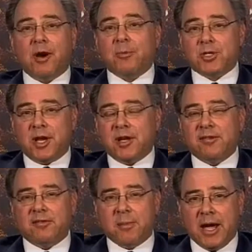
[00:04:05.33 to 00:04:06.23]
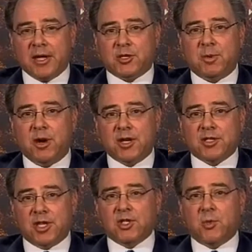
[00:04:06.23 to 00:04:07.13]
representative of my experience
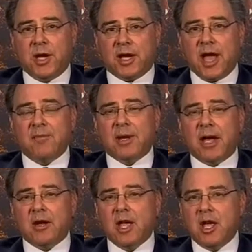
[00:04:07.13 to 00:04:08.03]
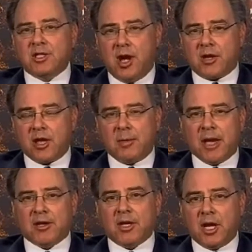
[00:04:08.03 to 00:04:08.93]
this week. I've been out talking
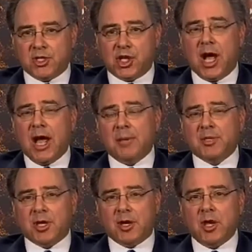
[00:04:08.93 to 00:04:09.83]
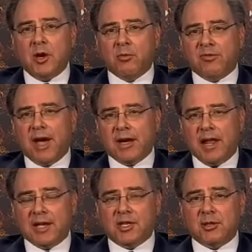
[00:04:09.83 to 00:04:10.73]
about jobs and
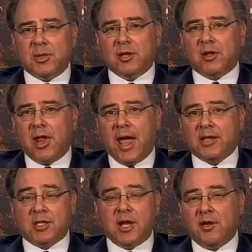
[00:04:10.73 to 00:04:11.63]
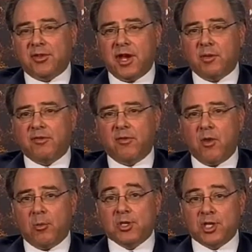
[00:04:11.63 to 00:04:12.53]
revitalizing the middle class, and health care
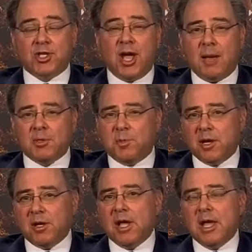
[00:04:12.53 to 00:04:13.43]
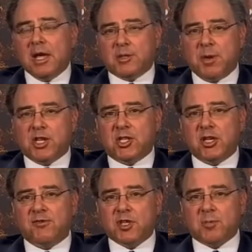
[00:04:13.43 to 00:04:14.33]
reform is a jobs bill, especially
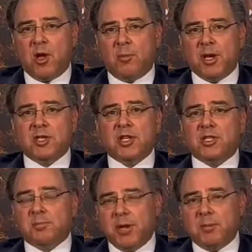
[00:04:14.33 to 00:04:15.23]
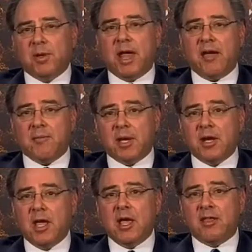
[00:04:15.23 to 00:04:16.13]
for small business. And people have been
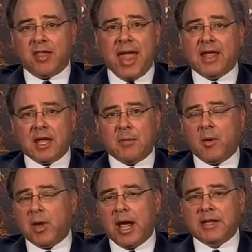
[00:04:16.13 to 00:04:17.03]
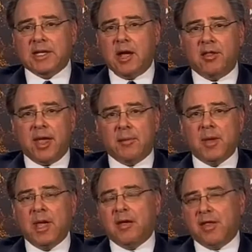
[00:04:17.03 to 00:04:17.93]
thanking me when I tell them
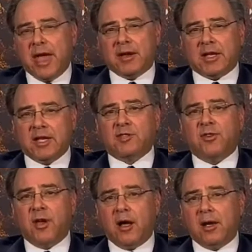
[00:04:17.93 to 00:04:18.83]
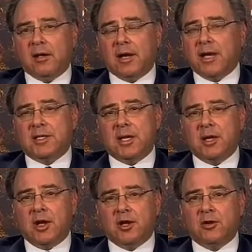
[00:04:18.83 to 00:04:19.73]
that kids for 19 and
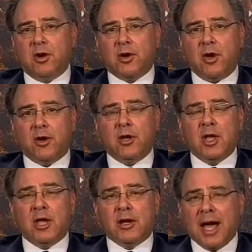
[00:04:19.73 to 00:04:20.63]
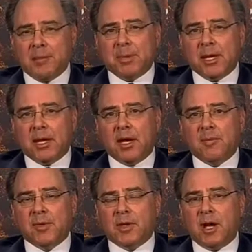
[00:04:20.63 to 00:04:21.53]
under are going to not be
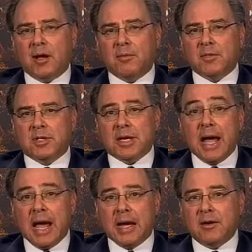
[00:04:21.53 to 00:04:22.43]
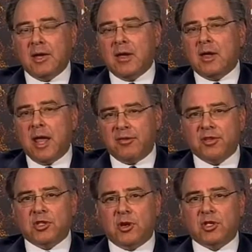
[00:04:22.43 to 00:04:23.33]
denied health
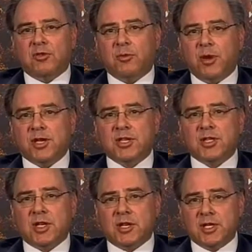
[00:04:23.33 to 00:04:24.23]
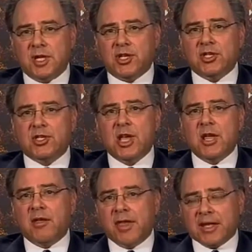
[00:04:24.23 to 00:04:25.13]
insurance for pre-existing conditions,
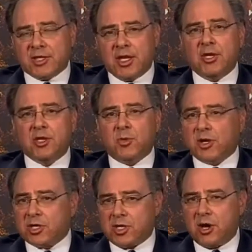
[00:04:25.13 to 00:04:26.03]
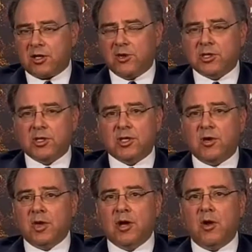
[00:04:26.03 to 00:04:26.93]
that seniors were going to start closing the
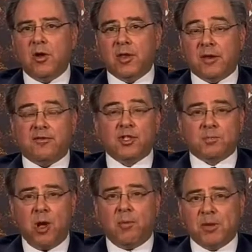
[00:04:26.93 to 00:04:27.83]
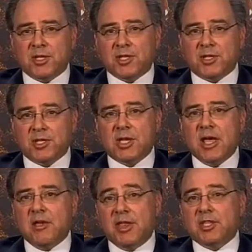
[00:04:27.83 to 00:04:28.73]
donut hole, and that for small businesses
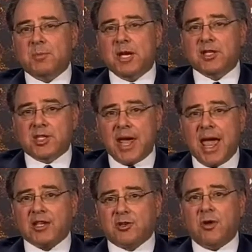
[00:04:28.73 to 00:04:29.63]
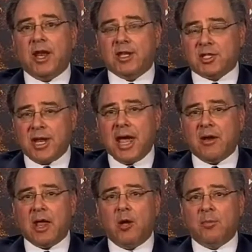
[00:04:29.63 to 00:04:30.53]
this means tax credits now to
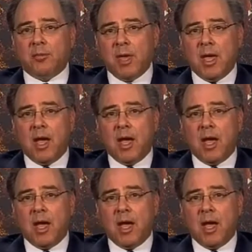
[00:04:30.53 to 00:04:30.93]
help them